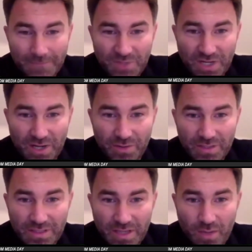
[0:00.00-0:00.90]
You
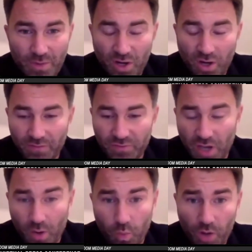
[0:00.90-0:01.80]
know, we got
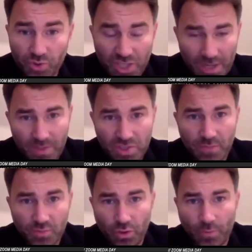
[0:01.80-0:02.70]
a world
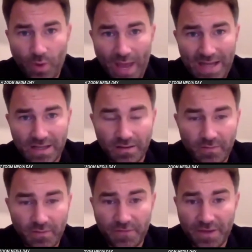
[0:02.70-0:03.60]
championship triple header
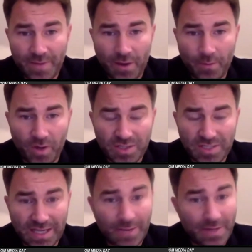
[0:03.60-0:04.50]
of female boxing
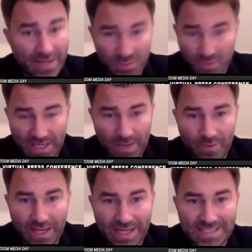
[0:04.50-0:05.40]
coming next weekend with
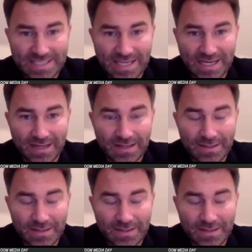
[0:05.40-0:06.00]
Katie Taylor.